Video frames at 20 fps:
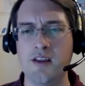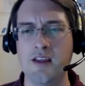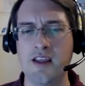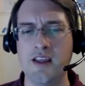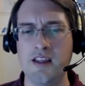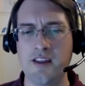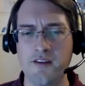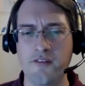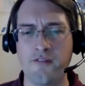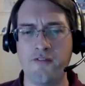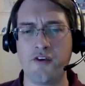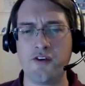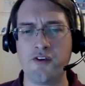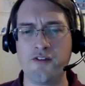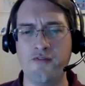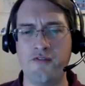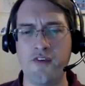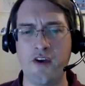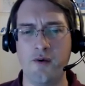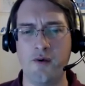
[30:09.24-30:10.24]
in the
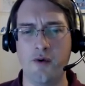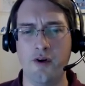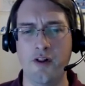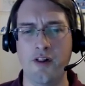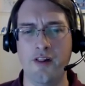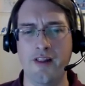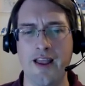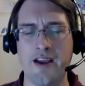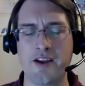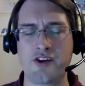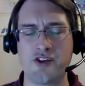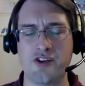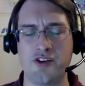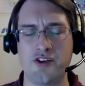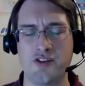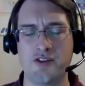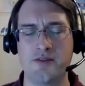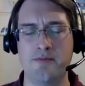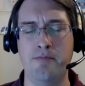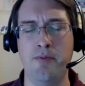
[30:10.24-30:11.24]
first federal
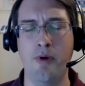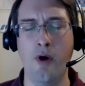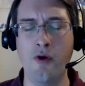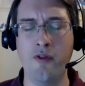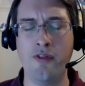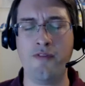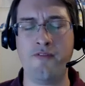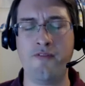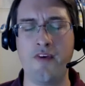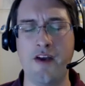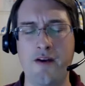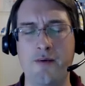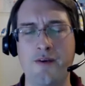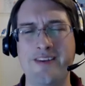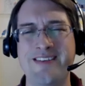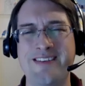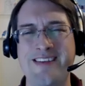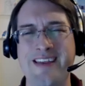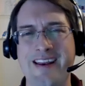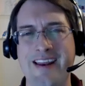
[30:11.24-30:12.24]
elections, both
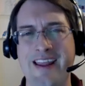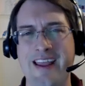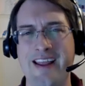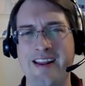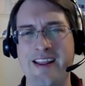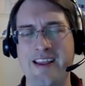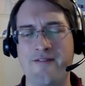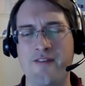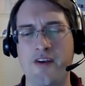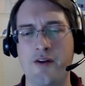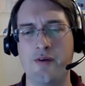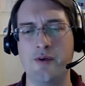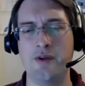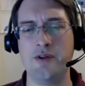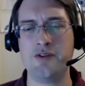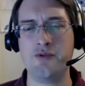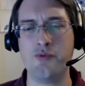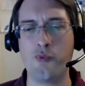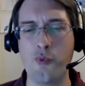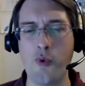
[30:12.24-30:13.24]
Federalists and
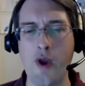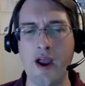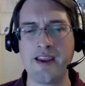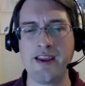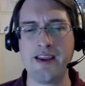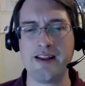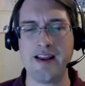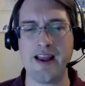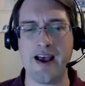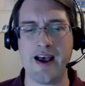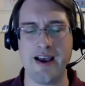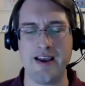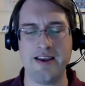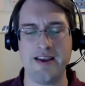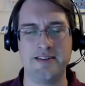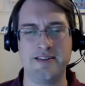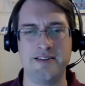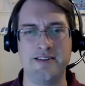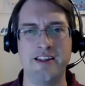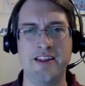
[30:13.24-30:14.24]
Anti-Federalists
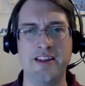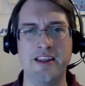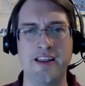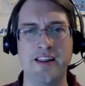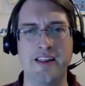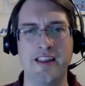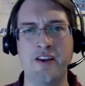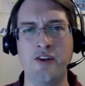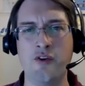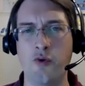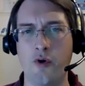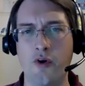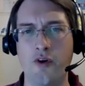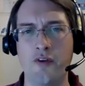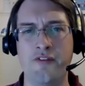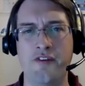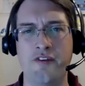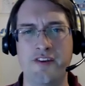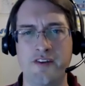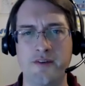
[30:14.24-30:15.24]
recognized that the electoral
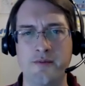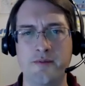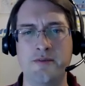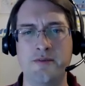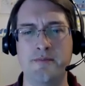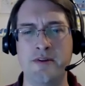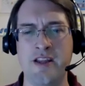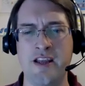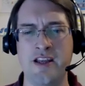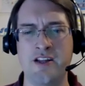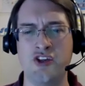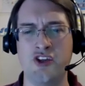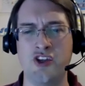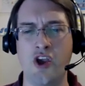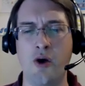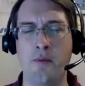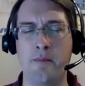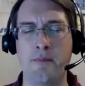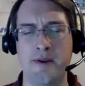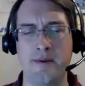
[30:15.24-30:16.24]
system was
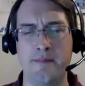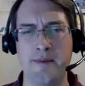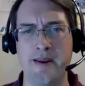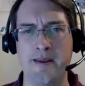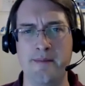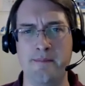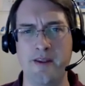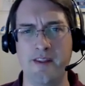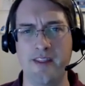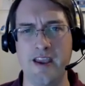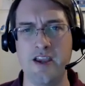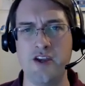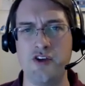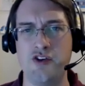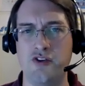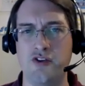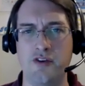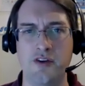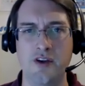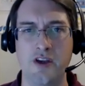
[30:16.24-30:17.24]
potentially open to
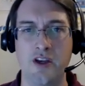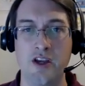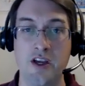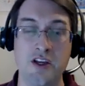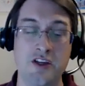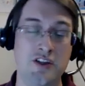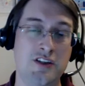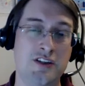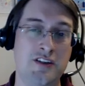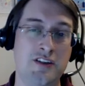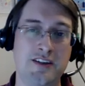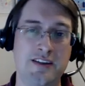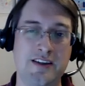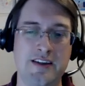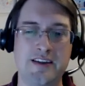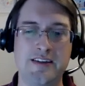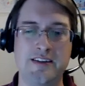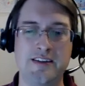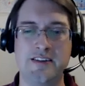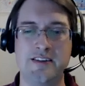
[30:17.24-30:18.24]
manipulation, just as
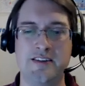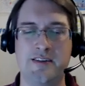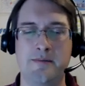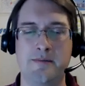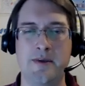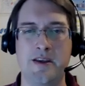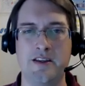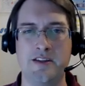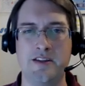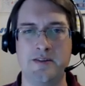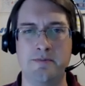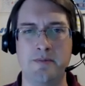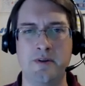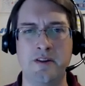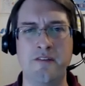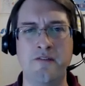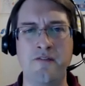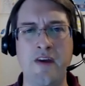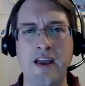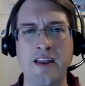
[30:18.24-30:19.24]
any system is. But
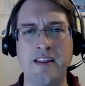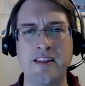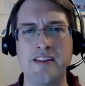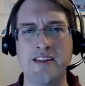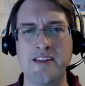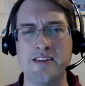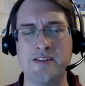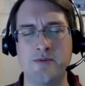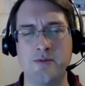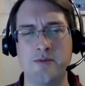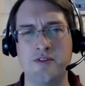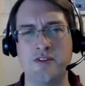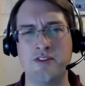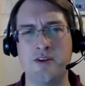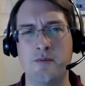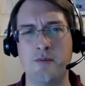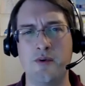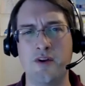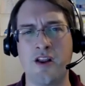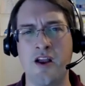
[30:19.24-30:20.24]
the fact that this one was
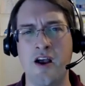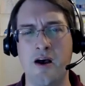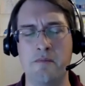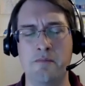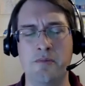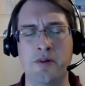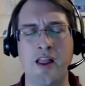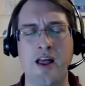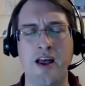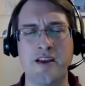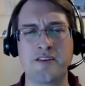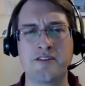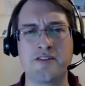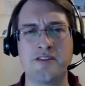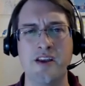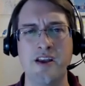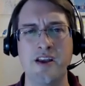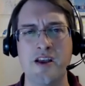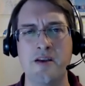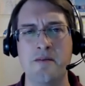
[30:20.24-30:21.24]
somewhat complex
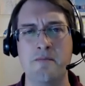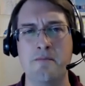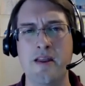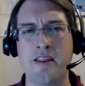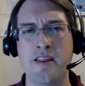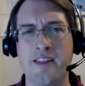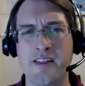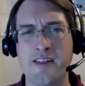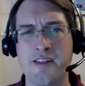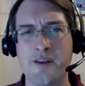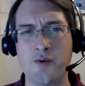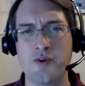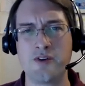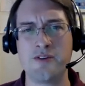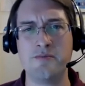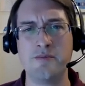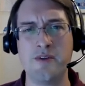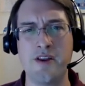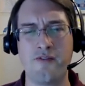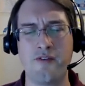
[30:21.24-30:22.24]
meant that there were
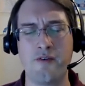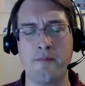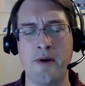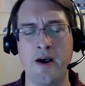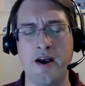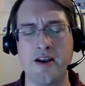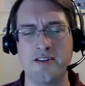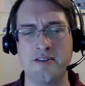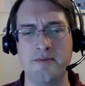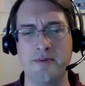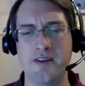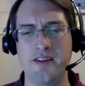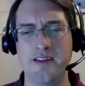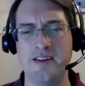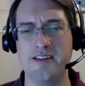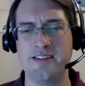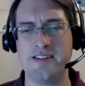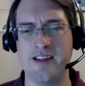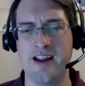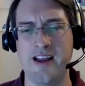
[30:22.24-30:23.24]
some different
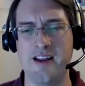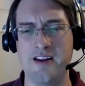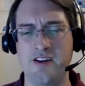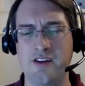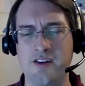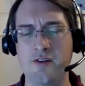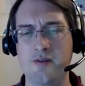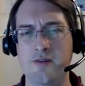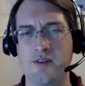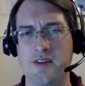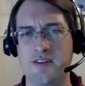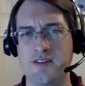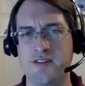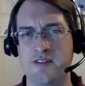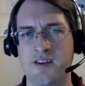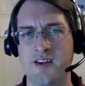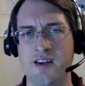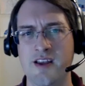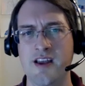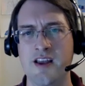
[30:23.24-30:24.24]
possibilities on how to do
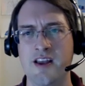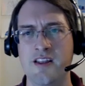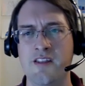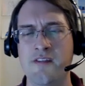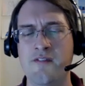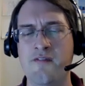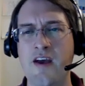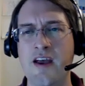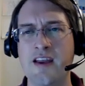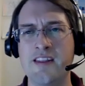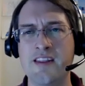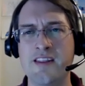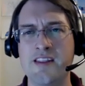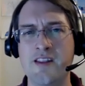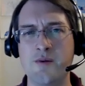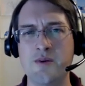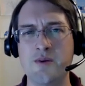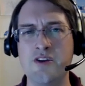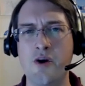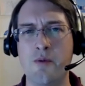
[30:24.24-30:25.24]
this. The fact that
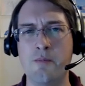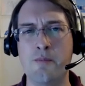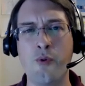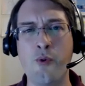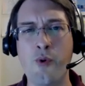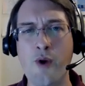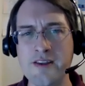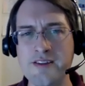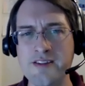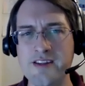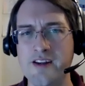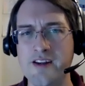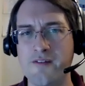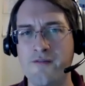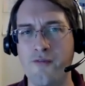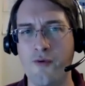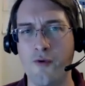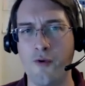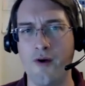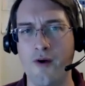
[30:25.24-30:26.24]
there was no precedent
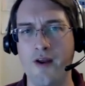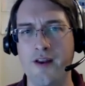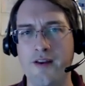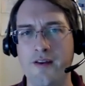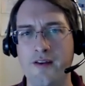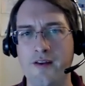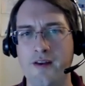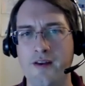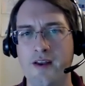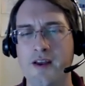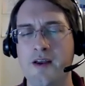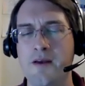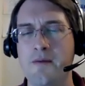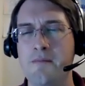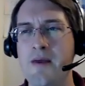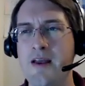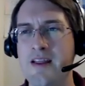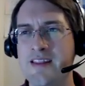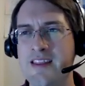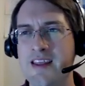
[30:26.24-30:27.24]
for it
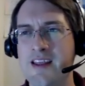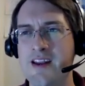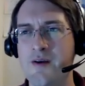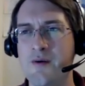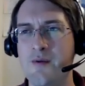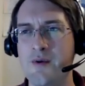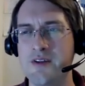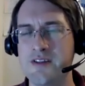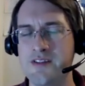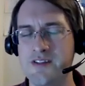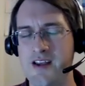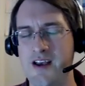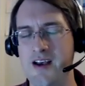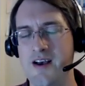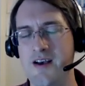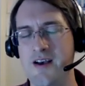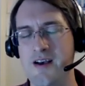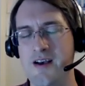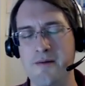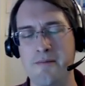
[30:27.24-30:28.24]
meant that it was
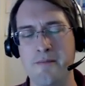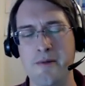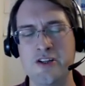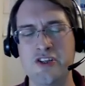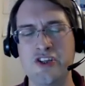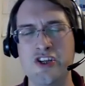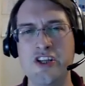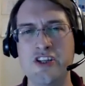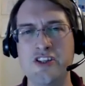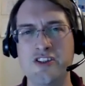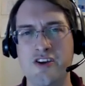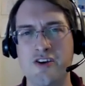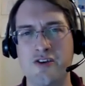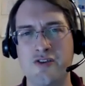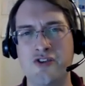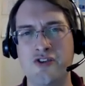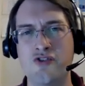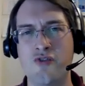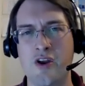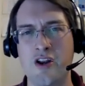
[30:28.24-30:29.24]
much easier
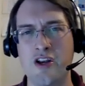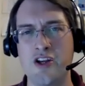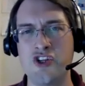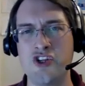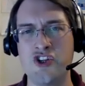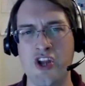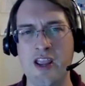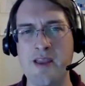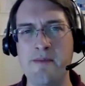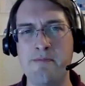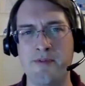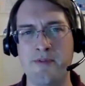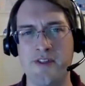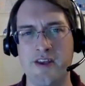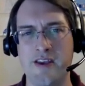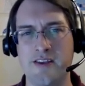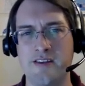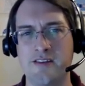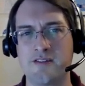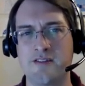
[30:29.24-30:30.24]
to try to shape
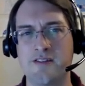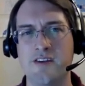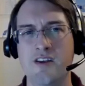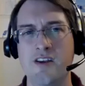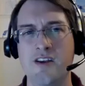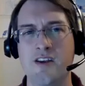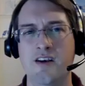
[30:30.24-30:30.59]
things